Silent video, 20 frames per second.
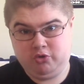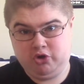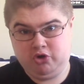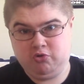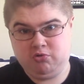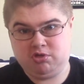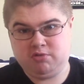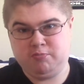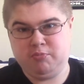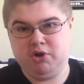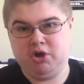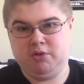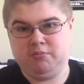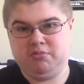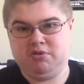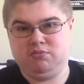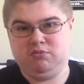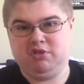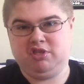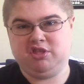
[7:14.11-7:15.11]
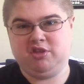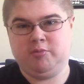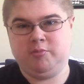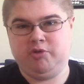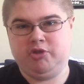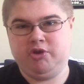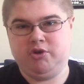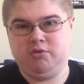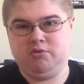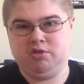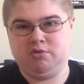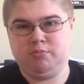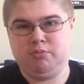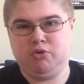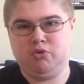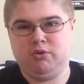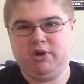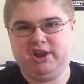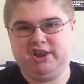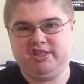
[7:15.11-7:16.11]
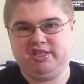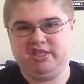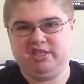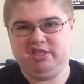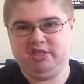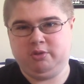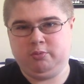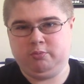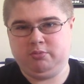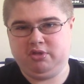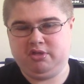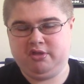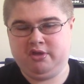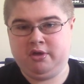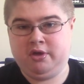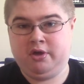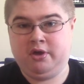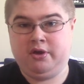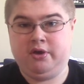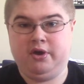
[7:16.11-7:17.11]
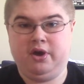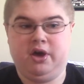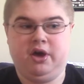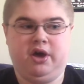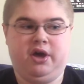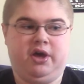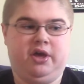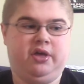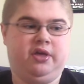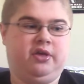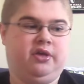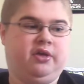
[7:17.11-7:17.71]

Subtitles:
goosebumps with some of those poeticisms. And